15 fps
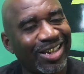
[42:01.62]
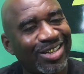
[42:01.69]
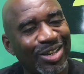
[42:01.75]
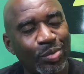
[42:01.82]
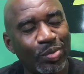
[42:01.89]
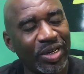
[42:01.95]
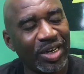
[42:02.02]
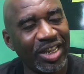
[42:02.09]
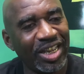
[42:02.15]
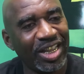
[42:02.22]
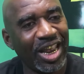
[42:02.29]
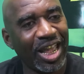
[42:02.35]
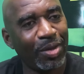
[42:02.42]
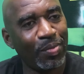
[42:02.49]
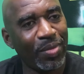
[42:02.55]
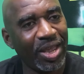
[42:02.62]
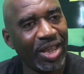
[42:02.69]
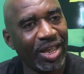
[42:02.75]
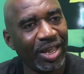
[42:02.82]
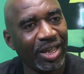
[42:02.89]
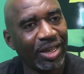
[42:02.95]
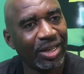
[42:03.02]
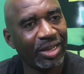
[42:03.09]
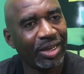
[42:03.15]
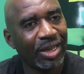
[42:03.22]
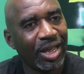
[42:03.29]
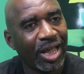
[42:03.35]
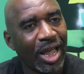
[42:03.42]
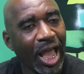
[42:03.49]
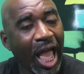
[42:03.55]
I couldn't believe that, man.
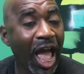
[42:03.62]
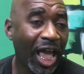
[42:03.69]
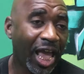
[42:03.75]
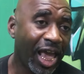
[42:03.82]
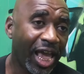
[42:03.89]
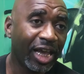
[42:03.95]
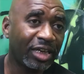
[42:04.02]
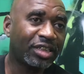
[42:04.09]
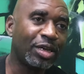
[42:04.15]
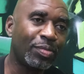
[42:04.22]
I